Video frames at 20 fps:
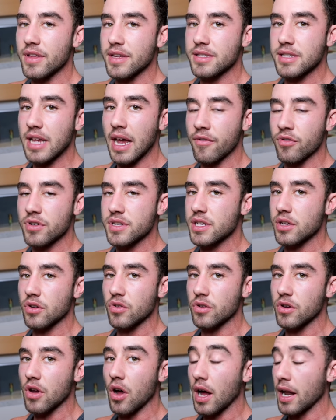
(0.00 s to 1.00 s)
this every
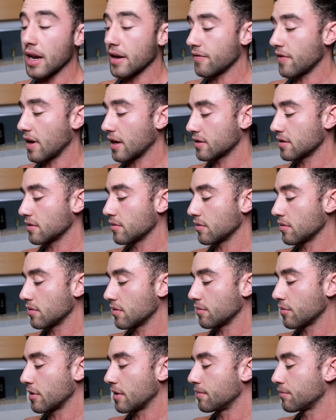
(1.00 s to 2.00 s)
single night. In fact,
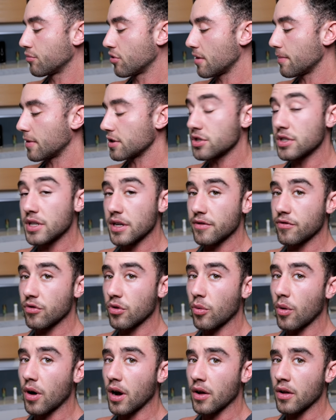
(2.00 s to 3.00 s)
we pretty much did for
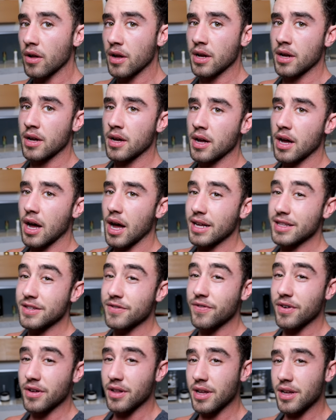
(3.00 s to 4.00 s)
a while. It's
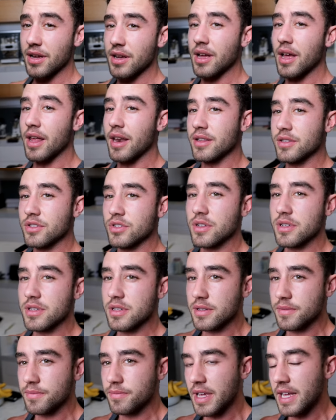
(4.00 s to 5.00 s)
filling and it's
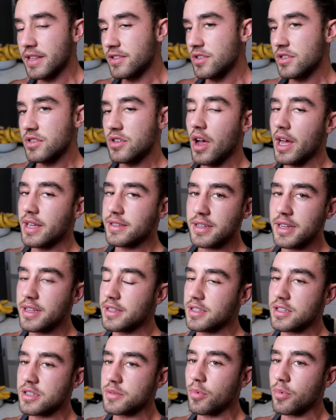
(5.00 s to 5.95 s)
just nice. It hits the